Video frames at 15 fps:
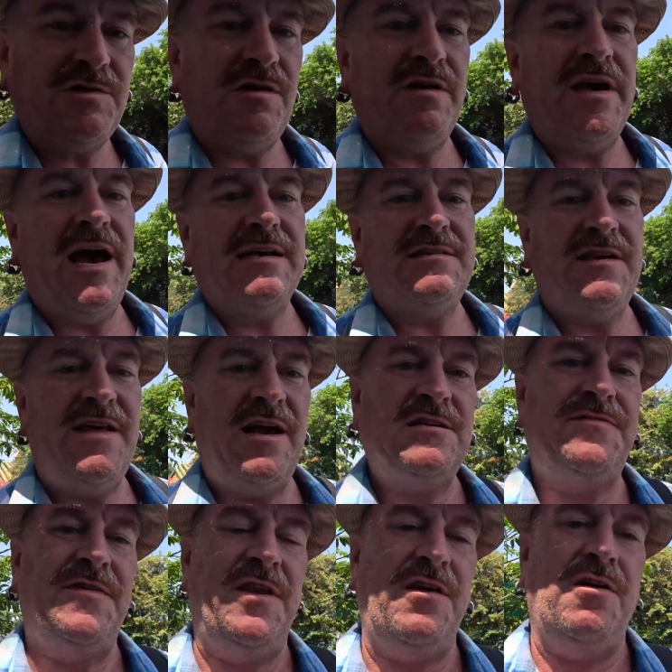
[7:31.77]
see you guys in the
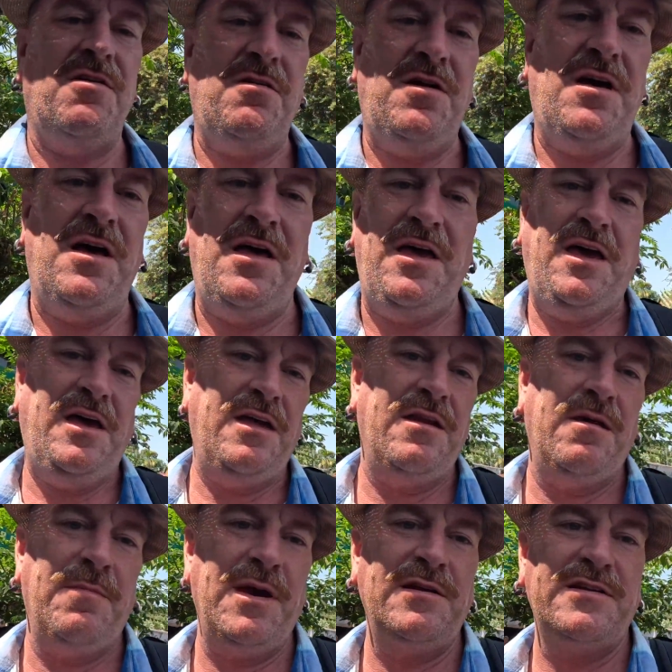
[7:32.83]
next video. In
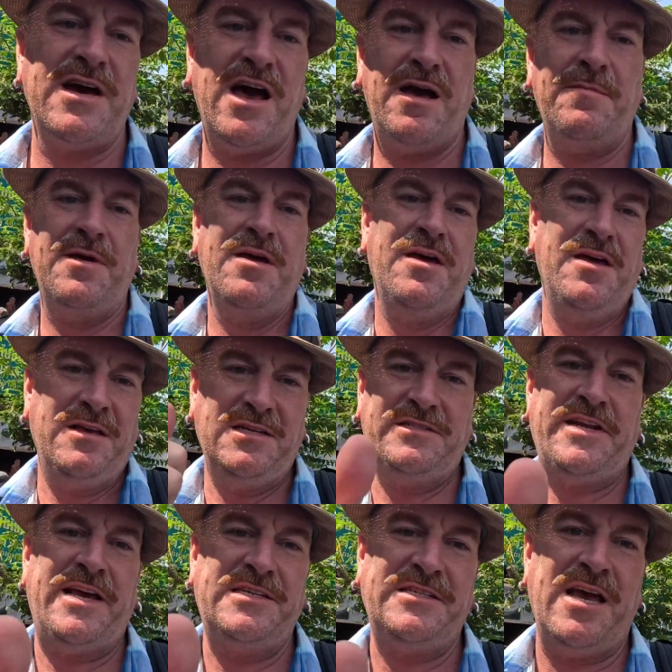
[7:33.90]
the meantime,
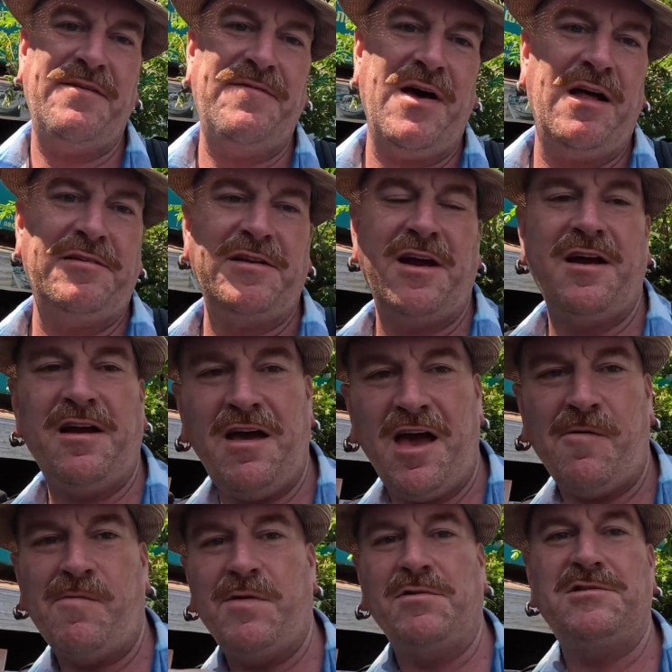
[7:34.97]
stay safe out there,
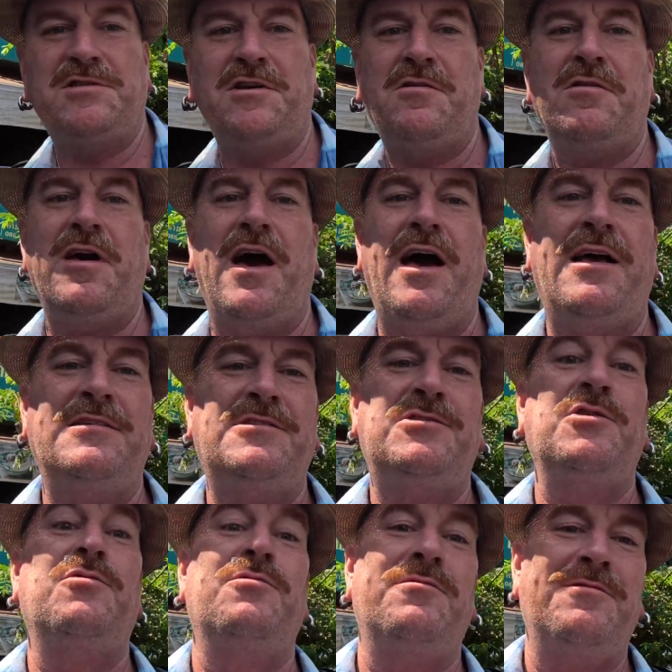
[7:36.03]
and we will see you guys
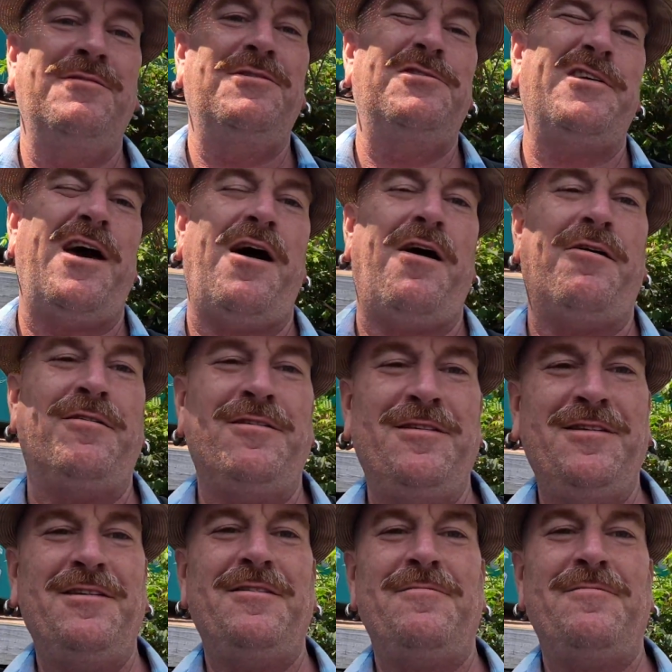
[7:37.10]
soon. Ciao.